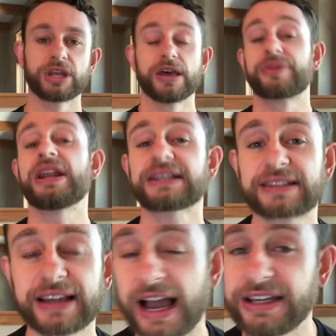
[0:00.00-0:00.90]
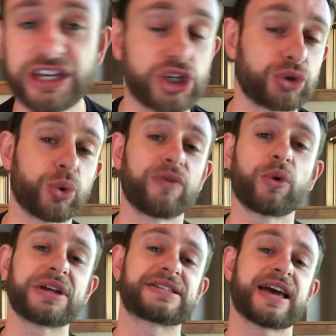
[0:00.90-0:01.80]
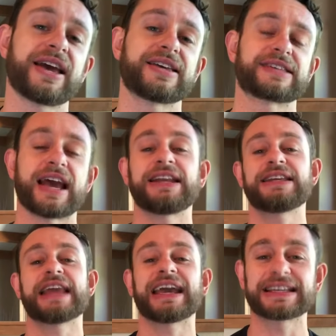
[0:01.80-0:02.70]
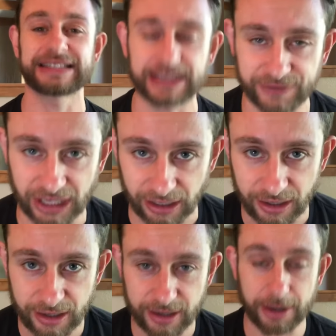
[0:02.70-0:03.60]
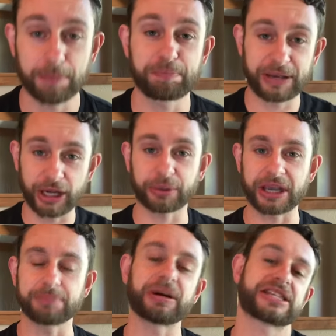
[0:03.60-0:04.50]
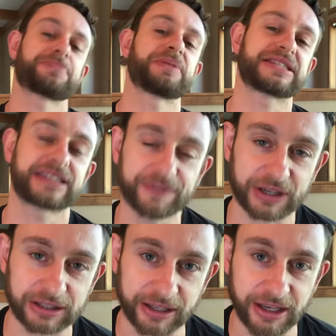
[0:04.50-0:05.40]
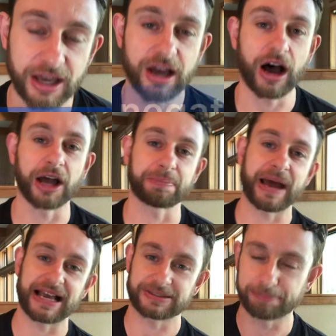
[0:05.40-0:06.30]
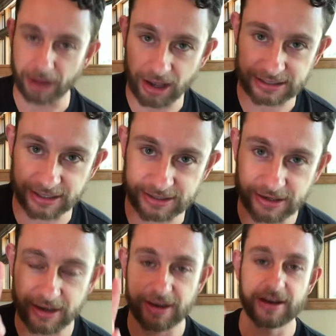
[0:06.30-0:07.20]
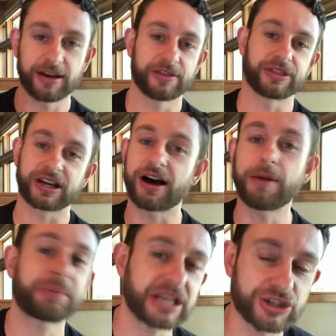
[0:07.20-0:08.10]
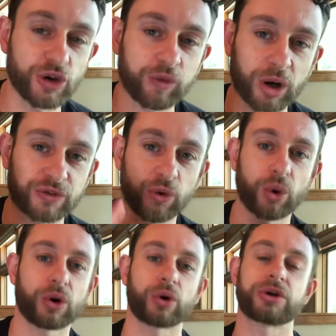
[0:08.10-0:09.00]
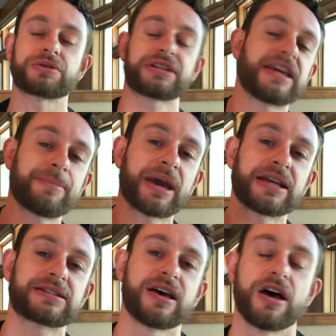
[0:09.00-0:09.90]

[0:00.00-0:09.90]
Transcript: The next thing I need you to avoid saying is any negativity, period, but specifically on past bosses, the companies you've worked for, or your teammates.